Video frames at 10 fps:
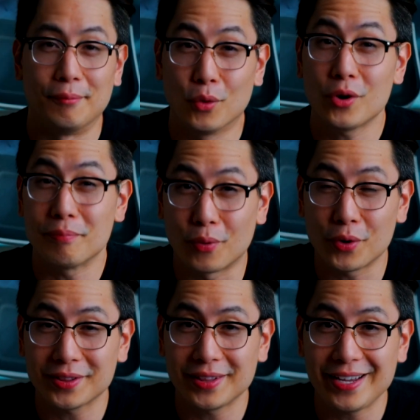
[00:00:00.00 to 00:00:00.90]
More
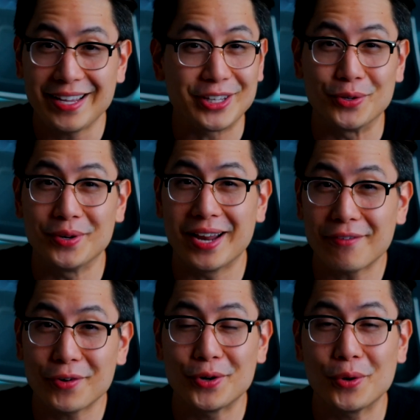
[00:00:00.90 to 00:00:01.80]
importantly, you
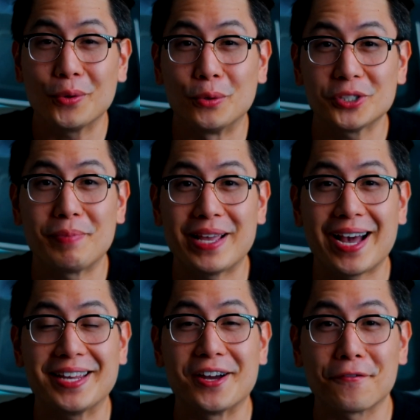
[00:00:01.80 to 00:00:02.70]
never know who's
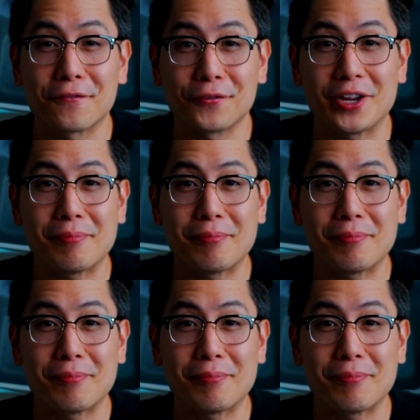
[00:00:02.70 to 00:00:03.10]
behind a free